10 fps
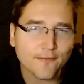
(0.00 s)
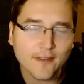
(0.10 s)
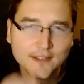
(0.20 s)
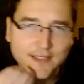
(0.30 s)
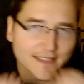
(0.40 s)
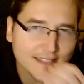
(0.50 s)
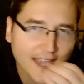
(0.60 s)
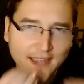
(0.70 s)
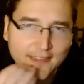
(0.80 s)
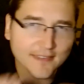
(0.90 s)
finishing
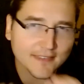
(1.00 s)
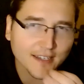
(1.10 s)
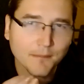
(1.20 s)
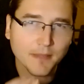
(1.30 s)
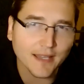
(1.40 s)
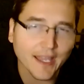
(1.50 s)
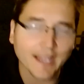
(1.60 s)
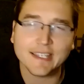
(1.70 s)
taste is going to be like.